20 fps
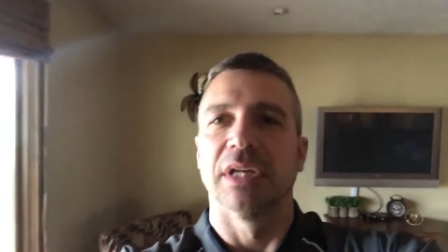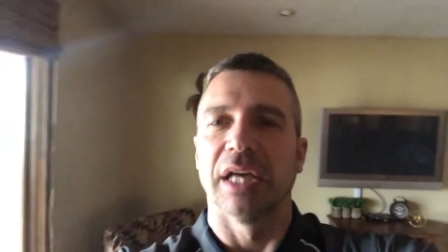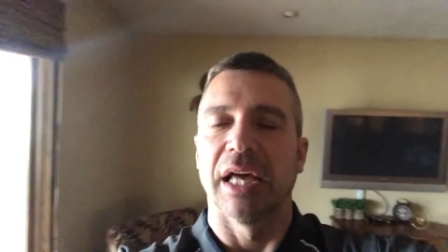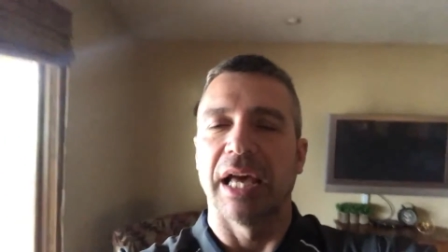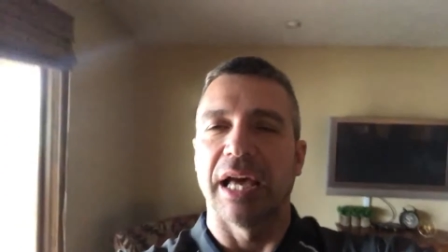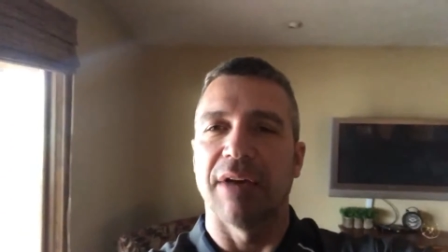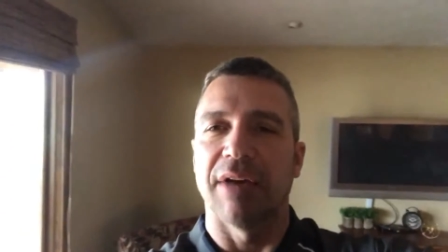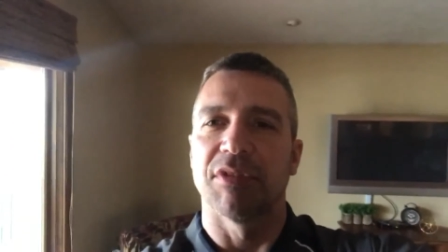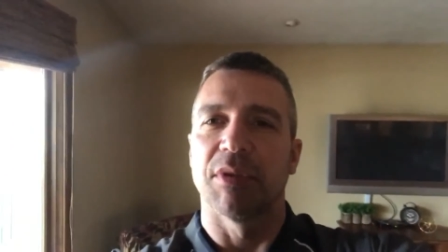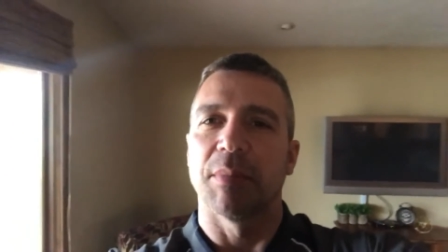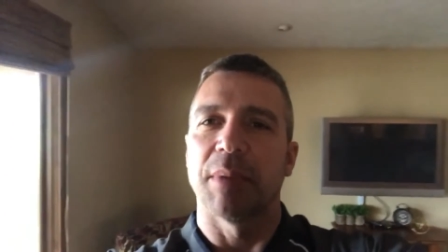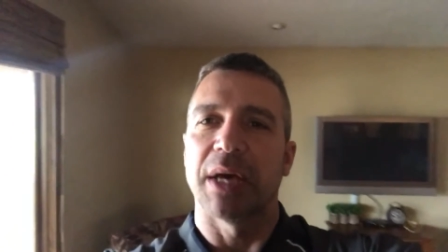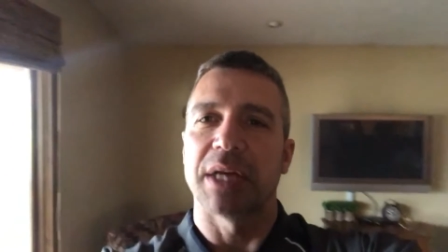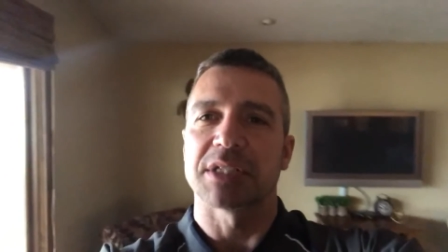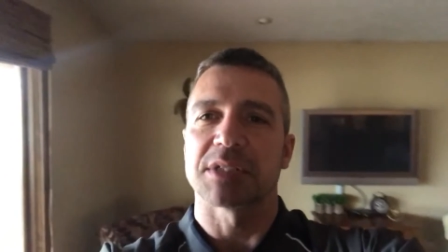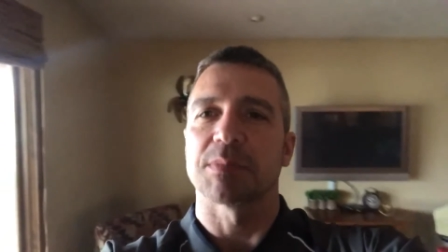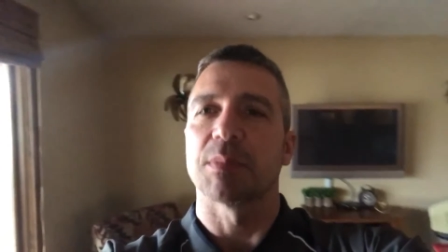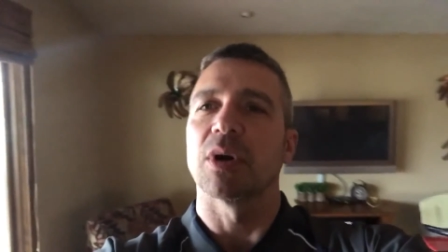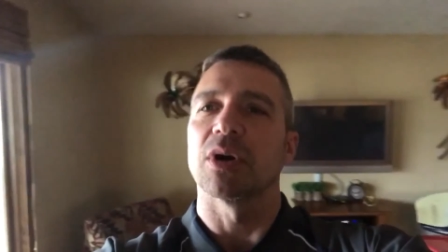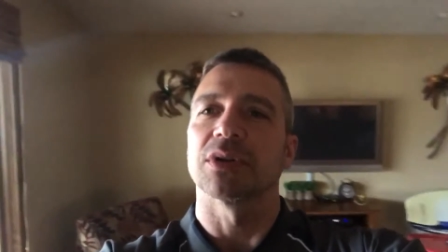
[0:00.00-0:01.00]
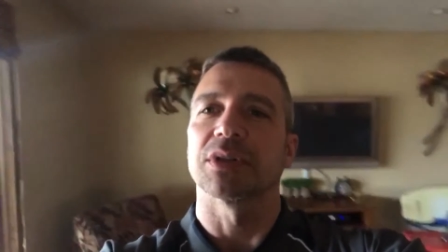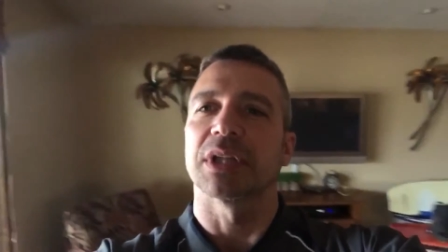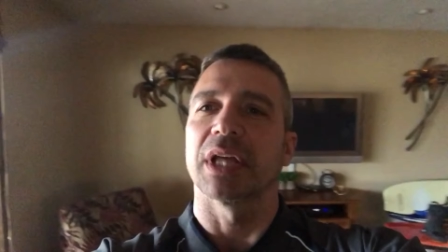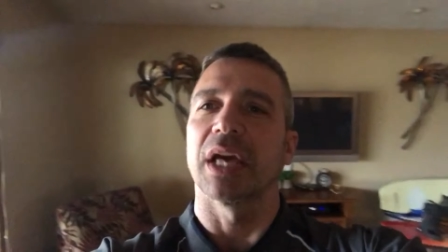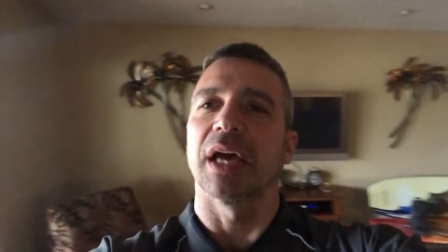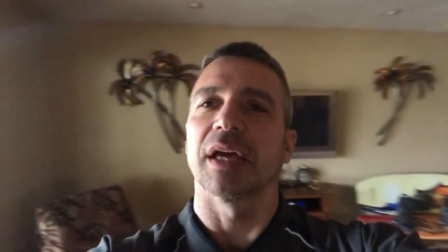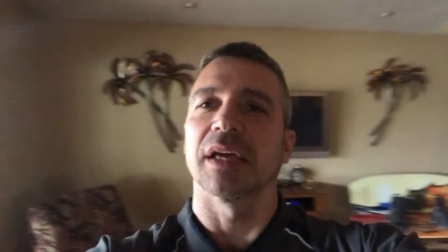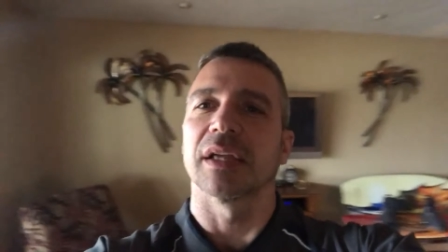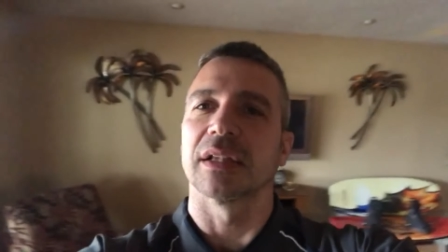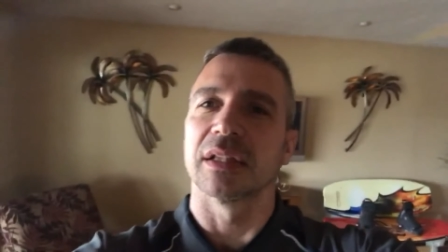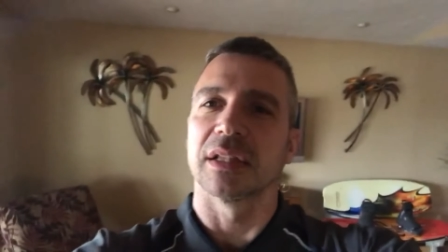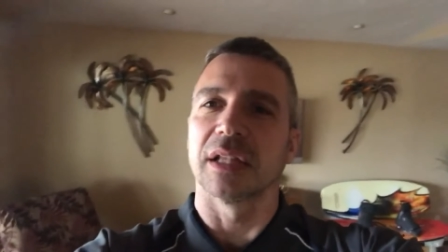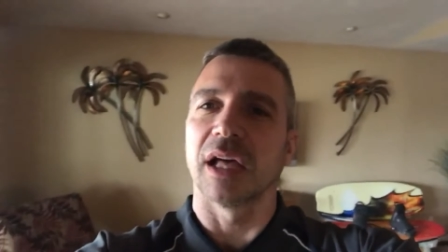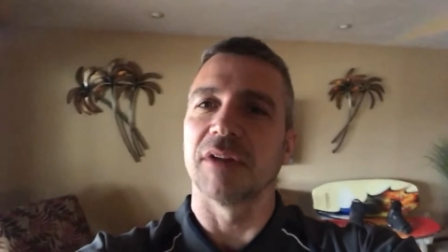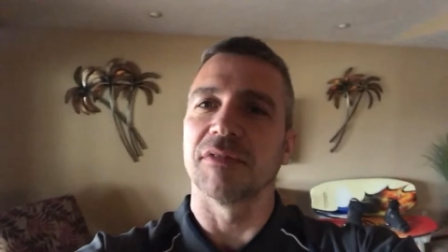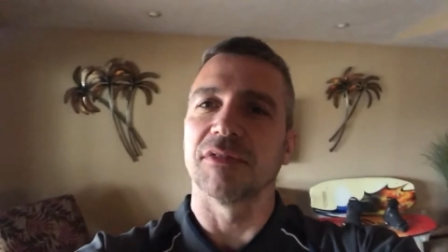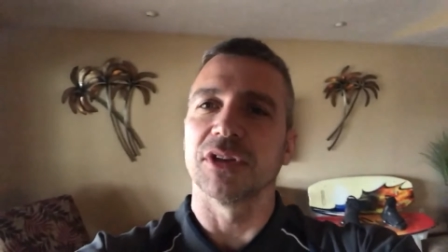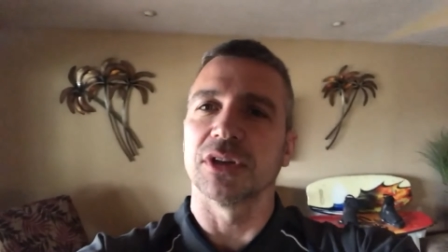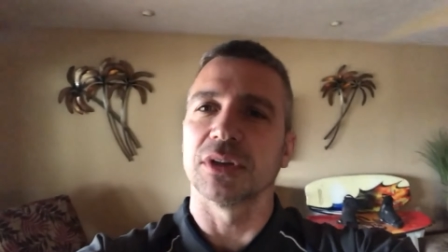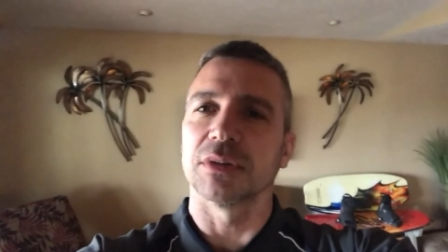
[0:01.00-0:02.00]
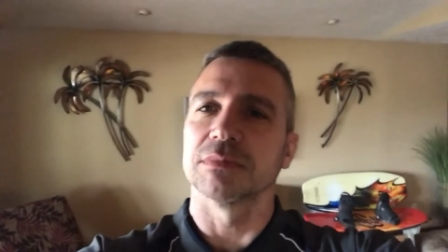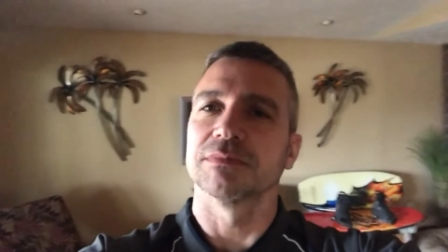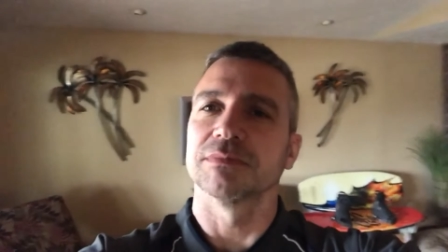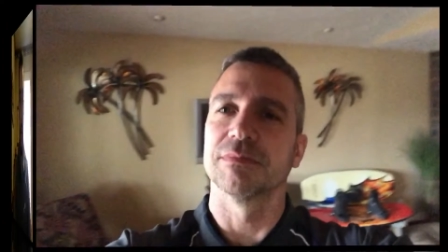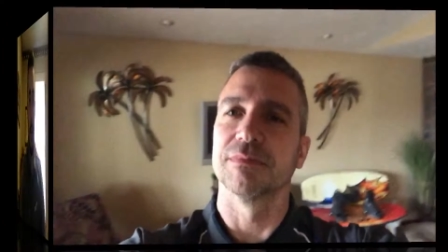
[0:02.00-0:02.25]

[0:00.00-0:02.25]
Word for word: Have the best birthday. Love you.